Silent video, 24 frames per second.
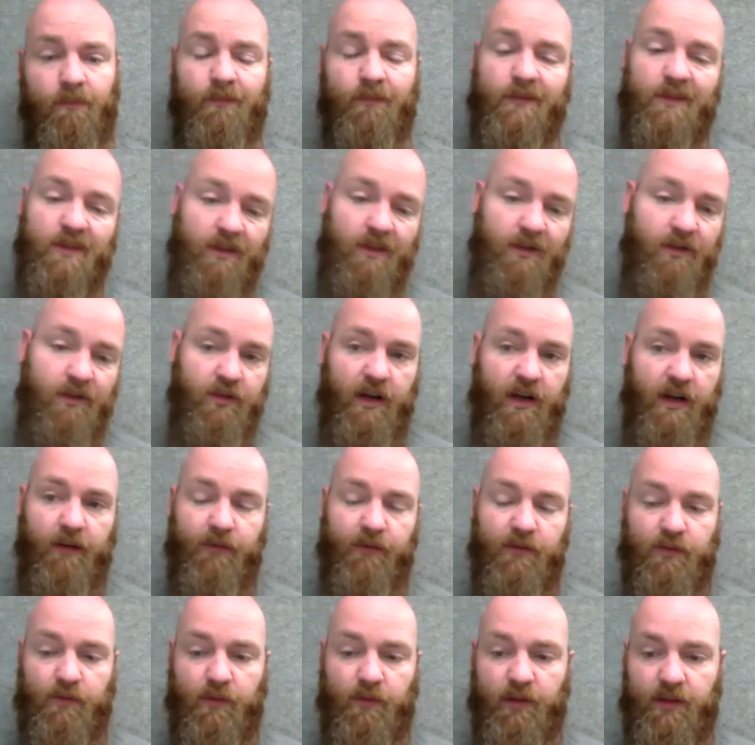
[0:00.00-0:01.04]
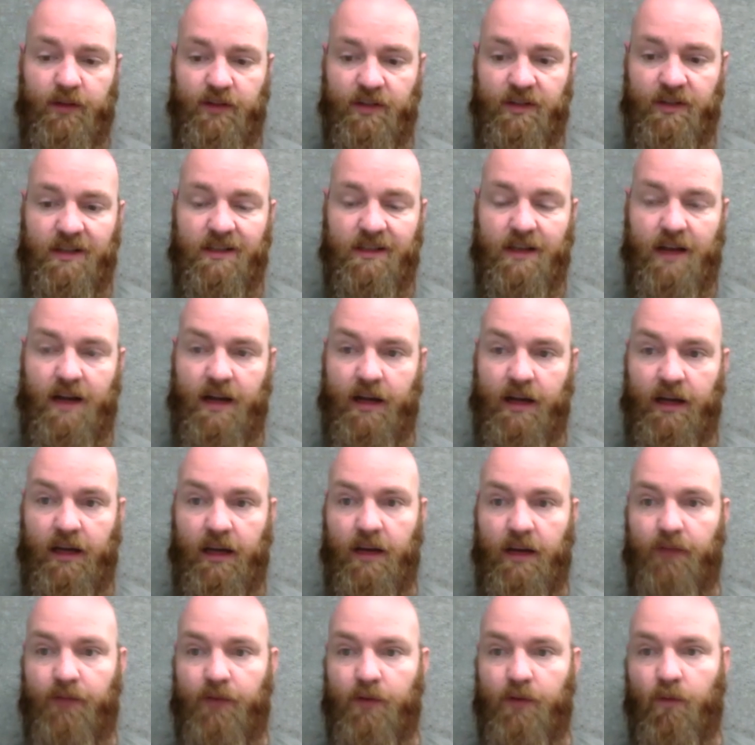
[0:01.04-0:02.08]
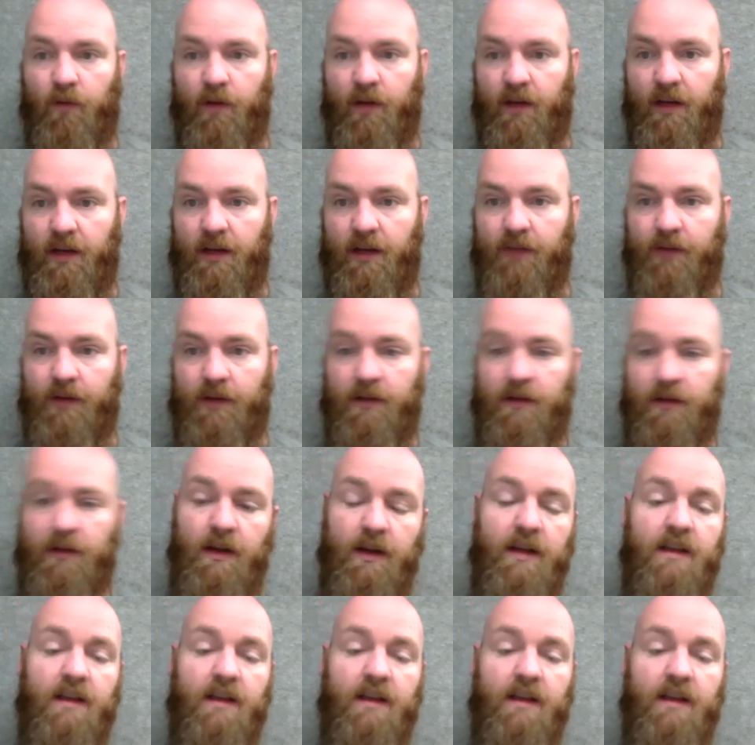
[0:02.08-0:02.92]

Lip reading: So the trade-off is really just deciding if you want to even